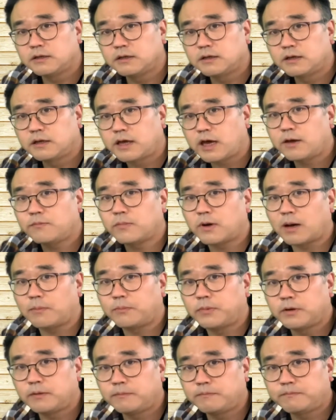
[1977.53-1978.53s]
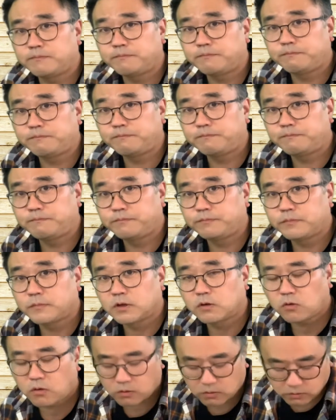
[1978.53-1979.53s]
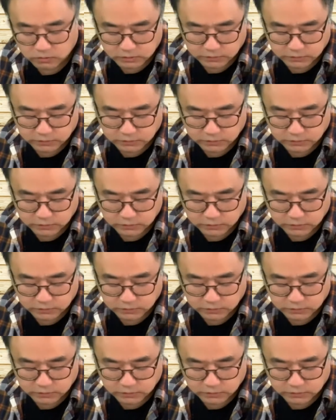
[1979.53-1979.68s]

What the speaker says: came up called